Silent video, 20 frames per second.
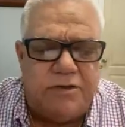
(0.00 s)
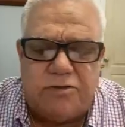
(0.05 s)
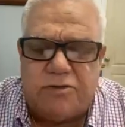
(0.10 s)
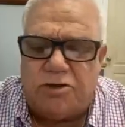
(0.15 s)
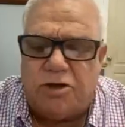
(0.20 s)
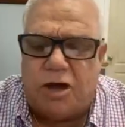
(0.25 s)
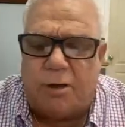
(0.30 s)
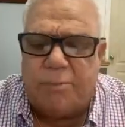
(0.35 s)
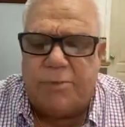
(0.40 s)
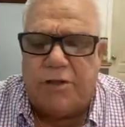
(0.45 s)
be
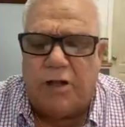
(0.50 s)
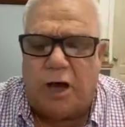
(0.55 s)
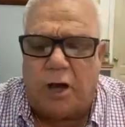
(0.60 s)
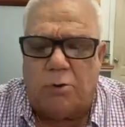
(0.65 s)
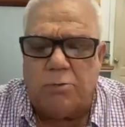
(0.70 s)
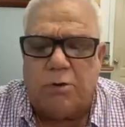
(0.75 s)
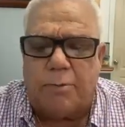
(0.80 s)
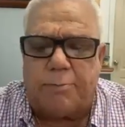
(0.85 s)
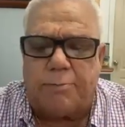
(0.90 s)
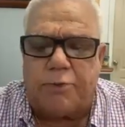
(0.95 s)
determined
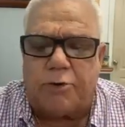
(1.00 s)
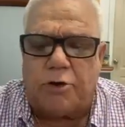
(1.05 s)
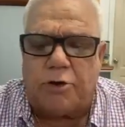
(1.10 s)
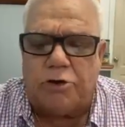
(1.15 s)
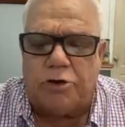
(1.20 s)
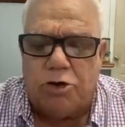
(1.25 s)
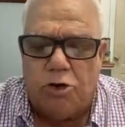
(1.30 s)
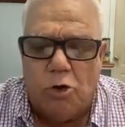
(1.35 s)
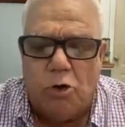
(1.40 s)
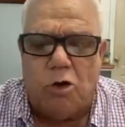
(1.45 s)
how the
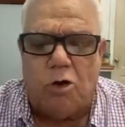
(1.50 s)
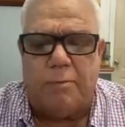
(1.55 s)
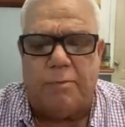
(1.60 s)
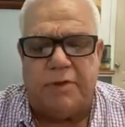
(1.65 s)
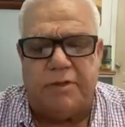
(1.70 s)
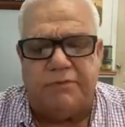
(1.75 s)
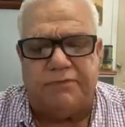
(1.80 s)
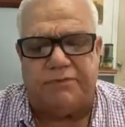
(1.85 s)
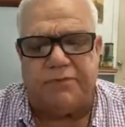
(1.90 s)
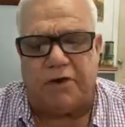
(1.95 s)

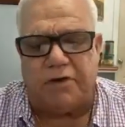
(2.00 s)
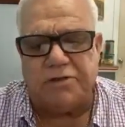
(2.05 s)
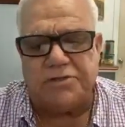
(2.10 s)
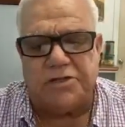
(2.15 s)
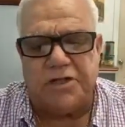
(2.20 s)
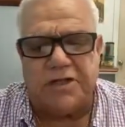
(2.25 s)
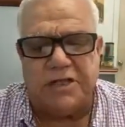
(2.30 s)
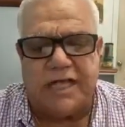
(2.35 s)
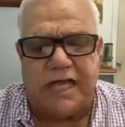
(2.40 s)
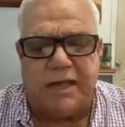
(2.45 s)
procurement
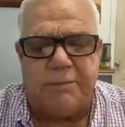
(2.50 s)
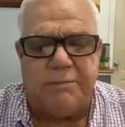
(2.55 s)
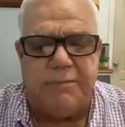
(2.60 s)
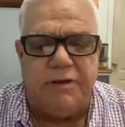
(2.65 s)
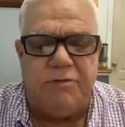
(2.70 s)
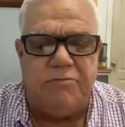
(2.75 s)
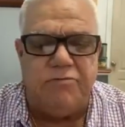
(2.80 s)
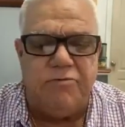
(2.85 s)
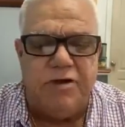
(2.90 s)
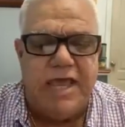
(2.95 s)
function
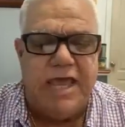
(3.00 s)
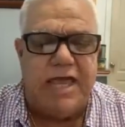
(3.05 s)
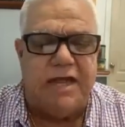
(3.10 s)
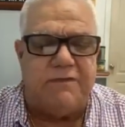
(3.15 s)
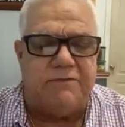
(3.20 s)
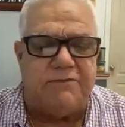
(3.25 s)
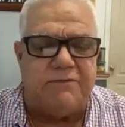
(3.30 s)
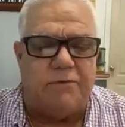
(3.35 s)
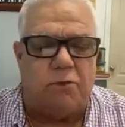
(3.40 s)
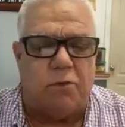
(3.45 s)
can be
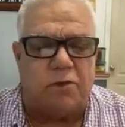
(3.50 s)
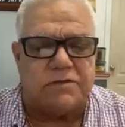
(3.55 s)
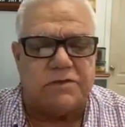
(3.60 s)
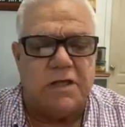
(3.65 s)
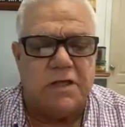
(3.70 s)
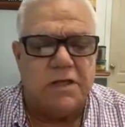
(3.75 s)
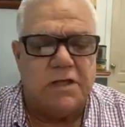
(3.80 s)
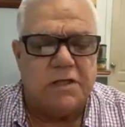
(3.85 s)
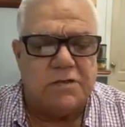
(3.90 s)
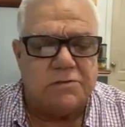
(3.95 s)

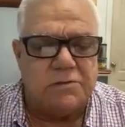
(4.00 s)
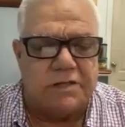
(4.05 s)
reinforced